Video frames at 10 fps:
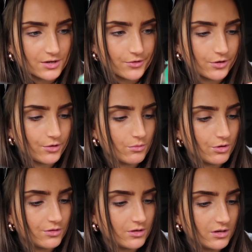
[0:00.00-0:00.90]
I don't know
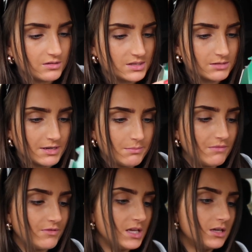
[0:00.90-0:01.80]
what the... Is this meant to be
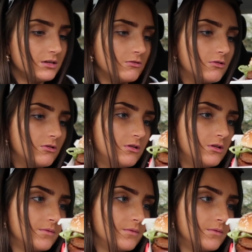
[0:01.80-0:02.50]
vegan or...